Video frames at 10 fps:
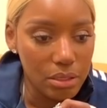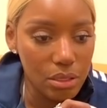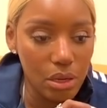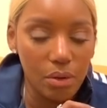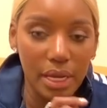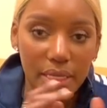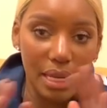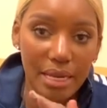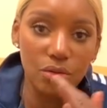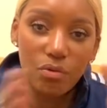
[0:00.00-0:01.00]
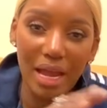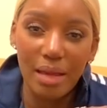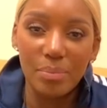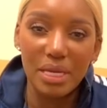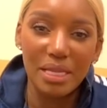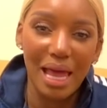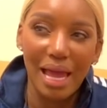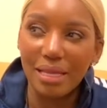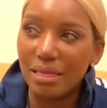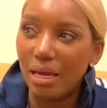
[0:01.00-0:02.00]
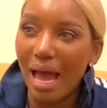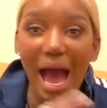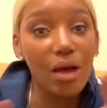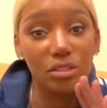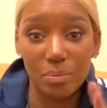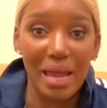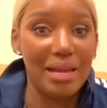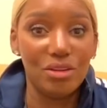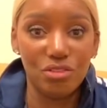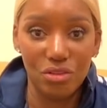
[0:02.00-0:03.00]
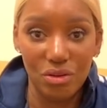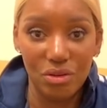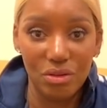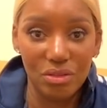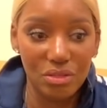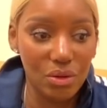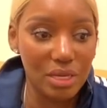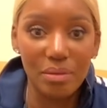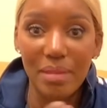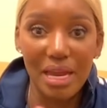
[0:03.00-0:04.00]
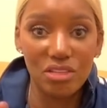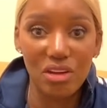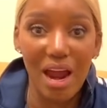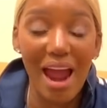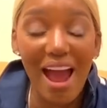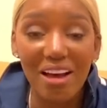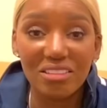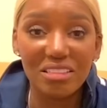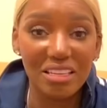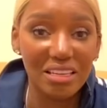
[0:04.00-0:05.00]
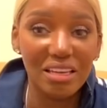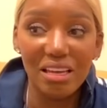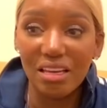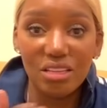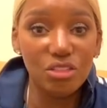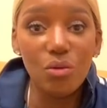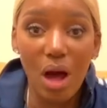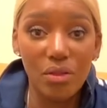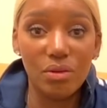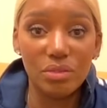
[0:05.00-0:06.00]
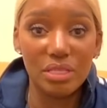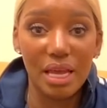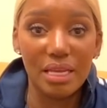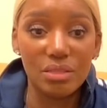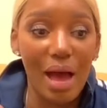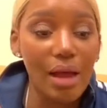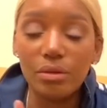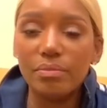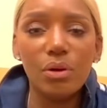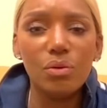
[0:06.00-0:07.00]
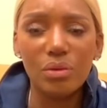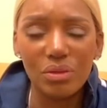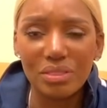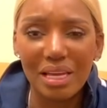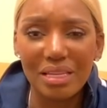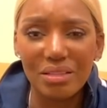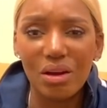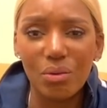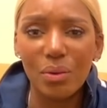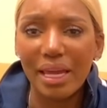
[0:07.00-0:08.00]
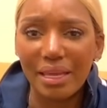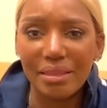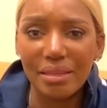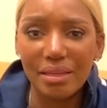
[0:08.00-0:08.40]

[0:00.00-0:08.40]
you know, and letting Greg be like the house manager. So he managed our house. He do all those things. So I don't even know who those things are with.